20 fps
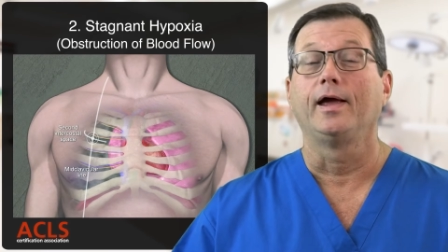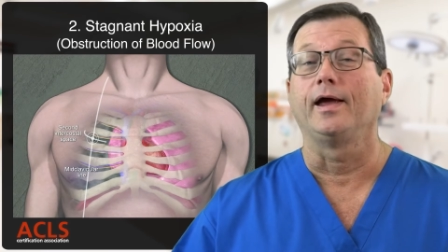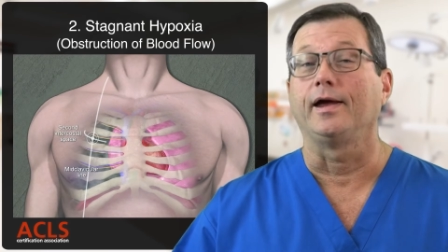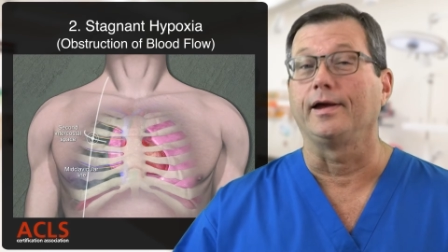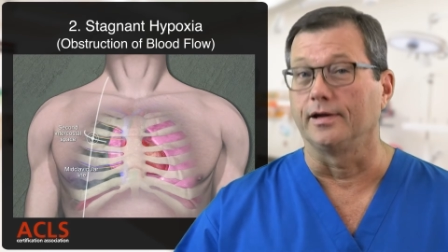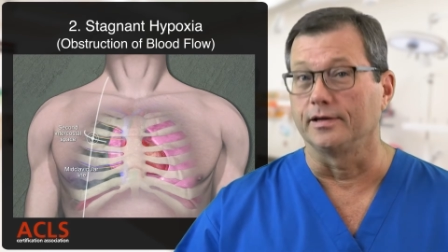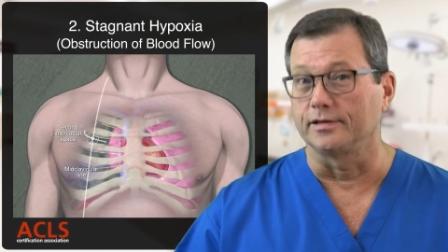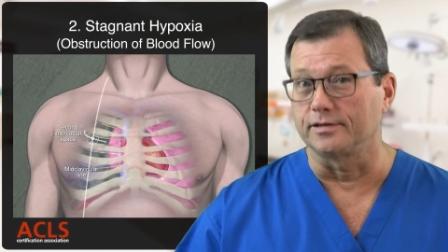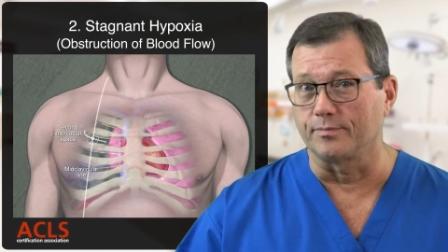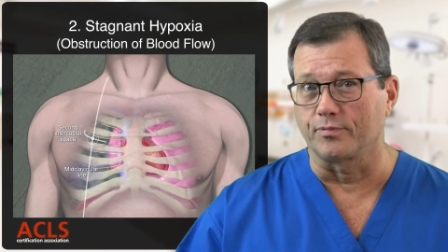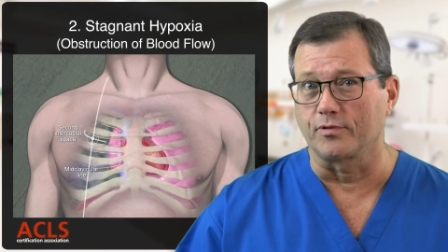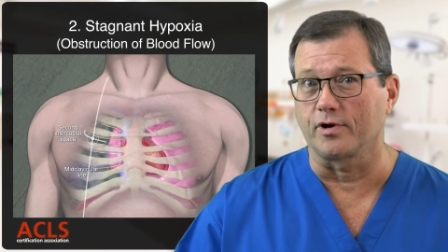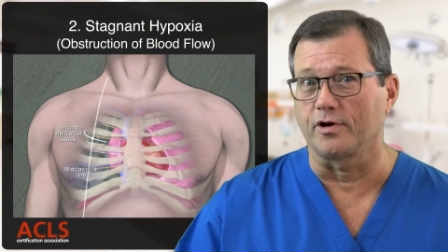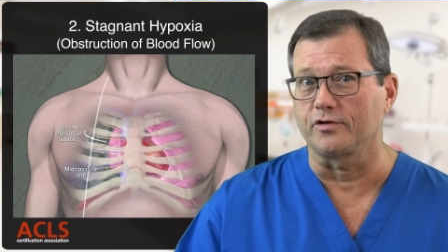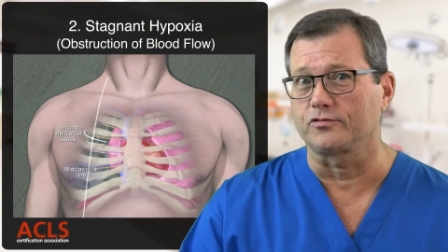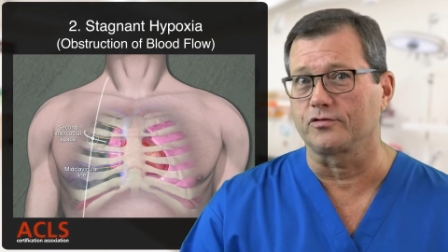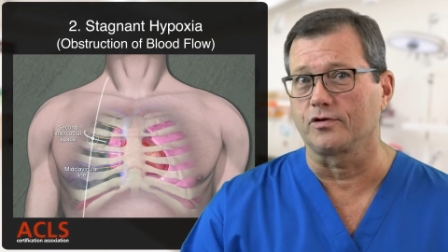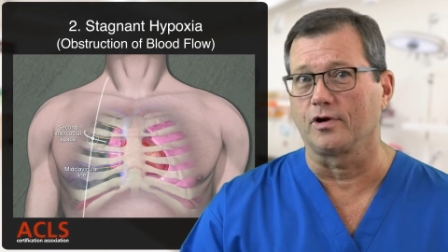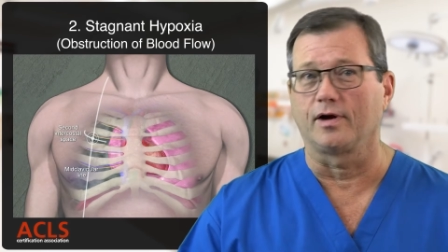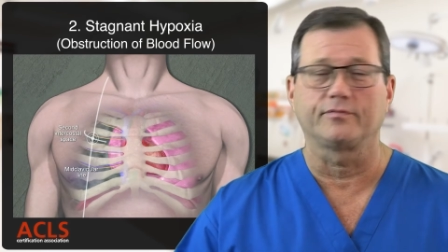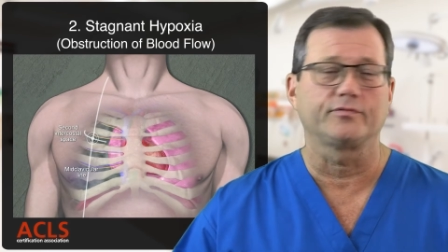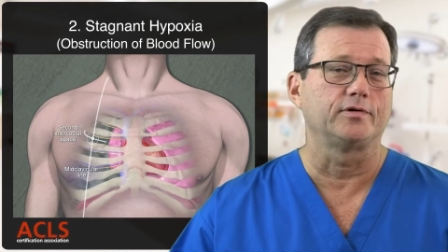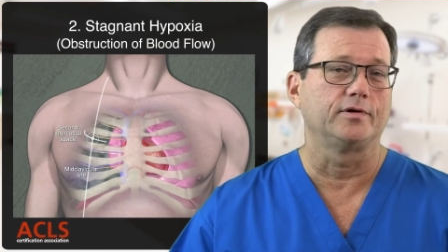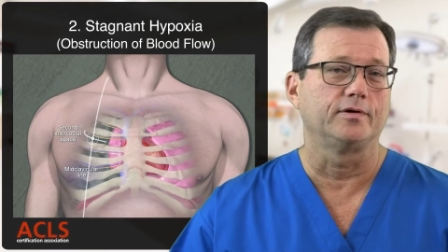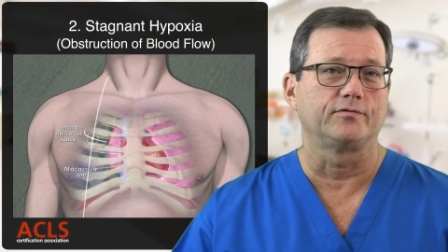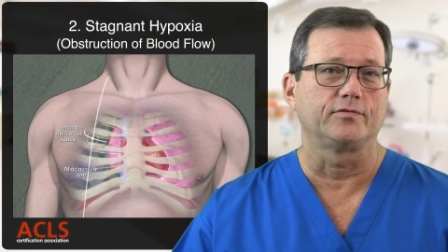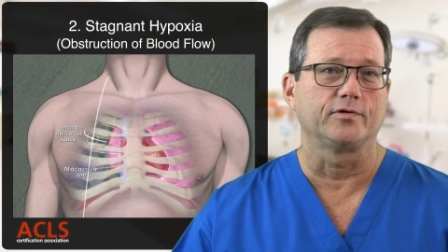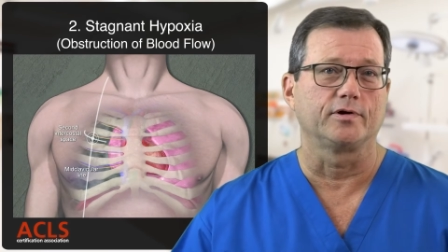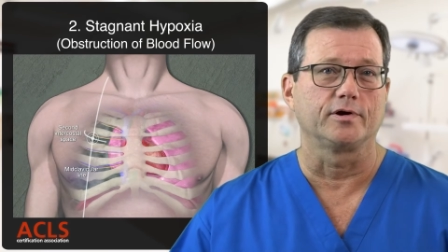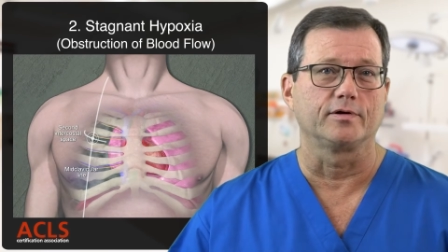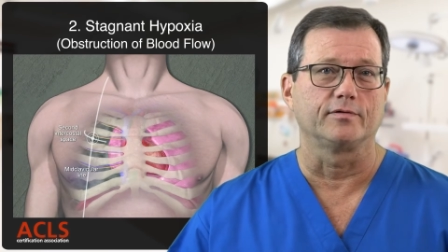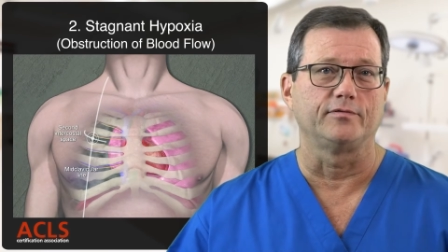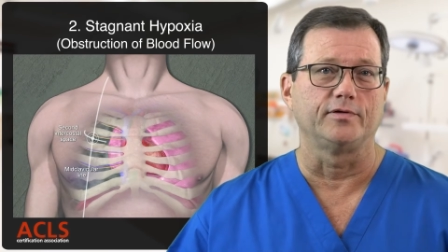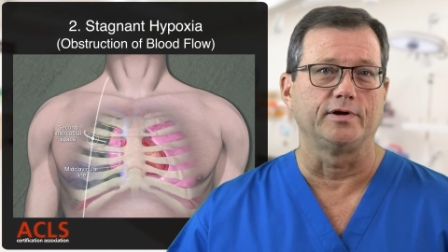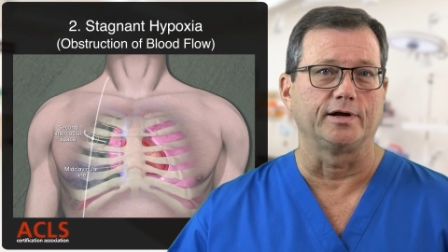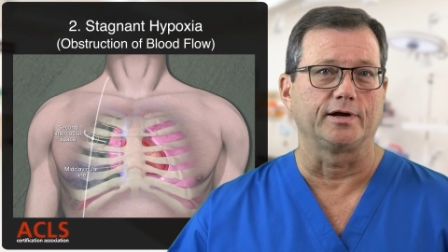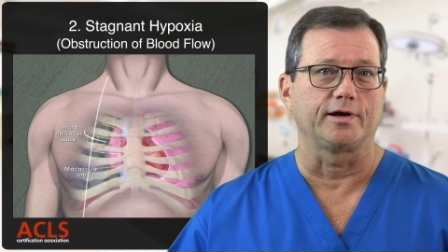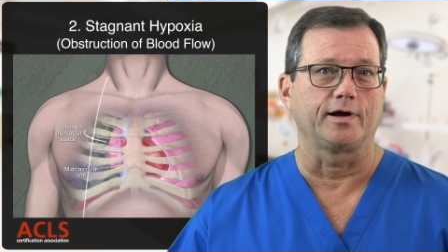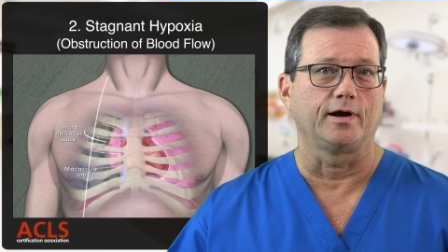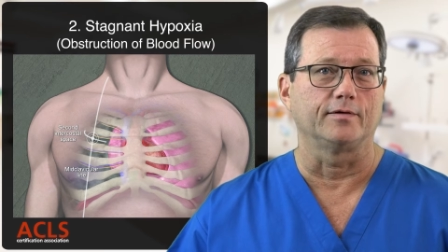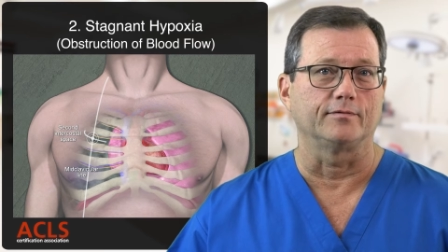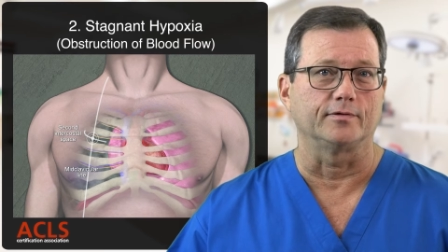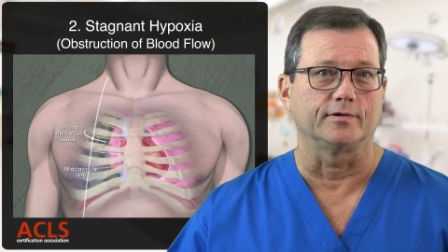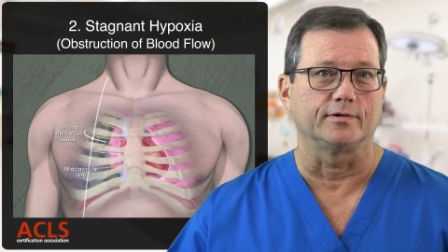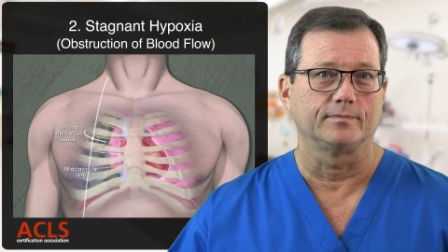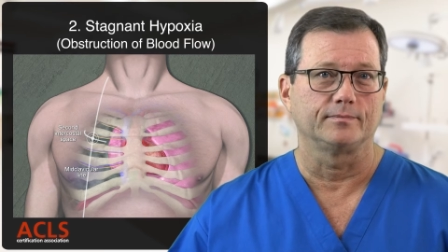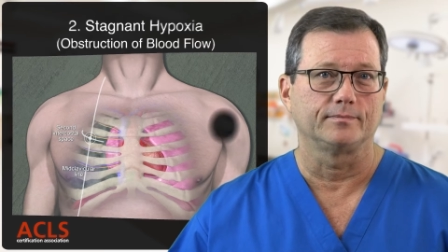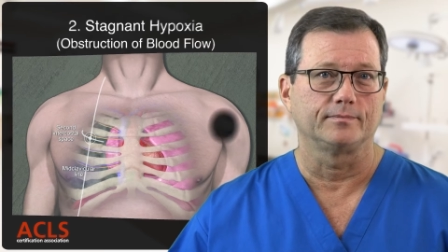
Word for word: and get the pressure off the inferior vena cava.